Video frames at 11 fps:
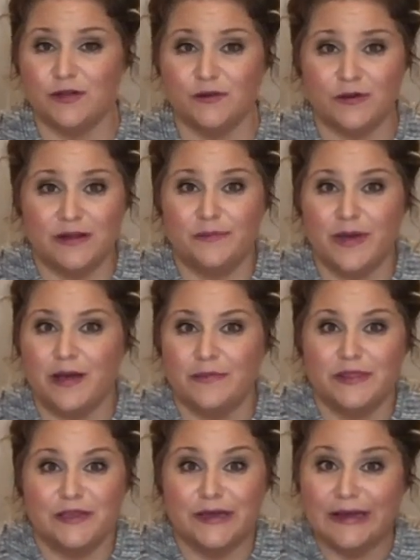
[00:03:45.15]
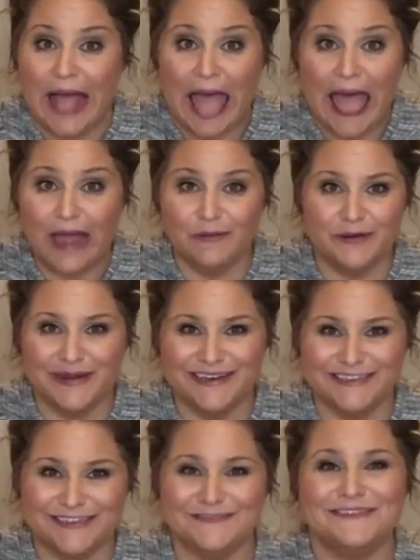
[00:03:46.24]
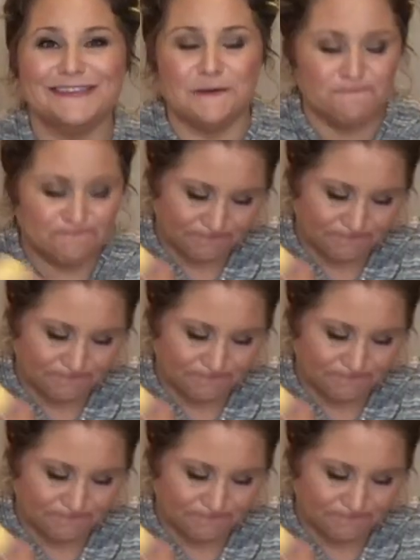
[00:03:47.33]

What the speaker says: You don't want to pump and then go, what am I going to do? So,